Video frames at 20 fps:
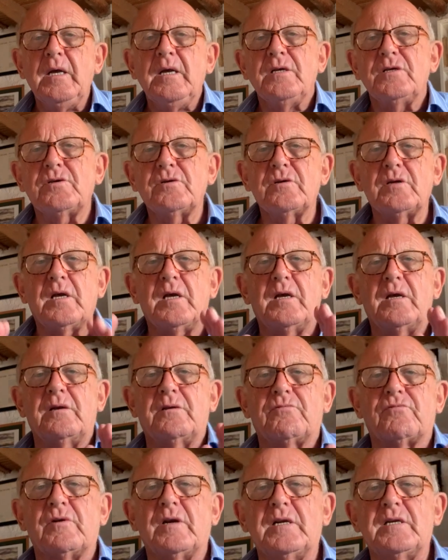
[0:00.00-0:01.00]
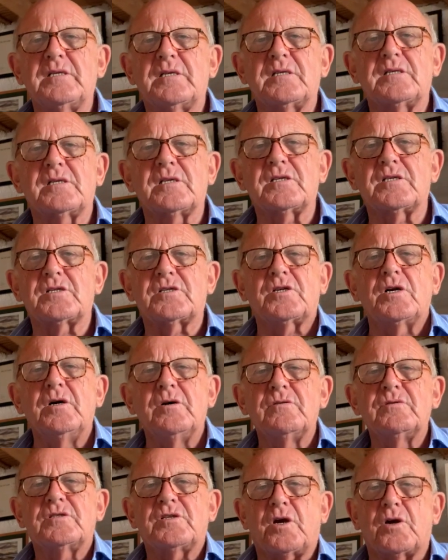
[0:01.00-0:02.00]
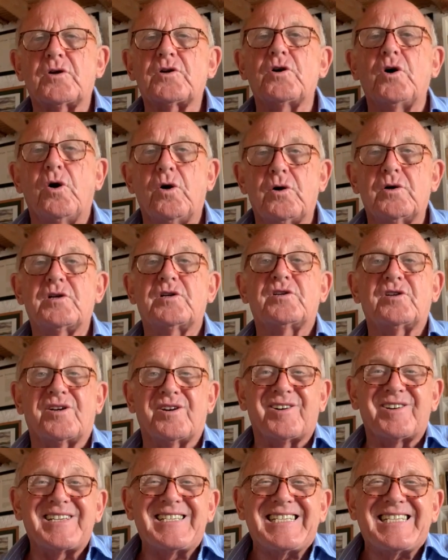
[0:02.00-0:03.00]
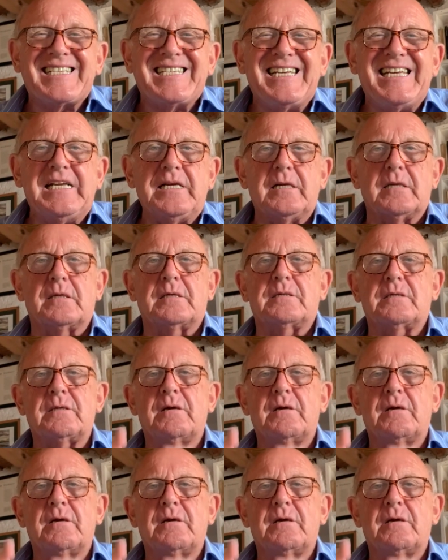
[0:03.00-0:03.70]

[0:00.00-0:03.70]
So that it releases, the stones are caulked or sealed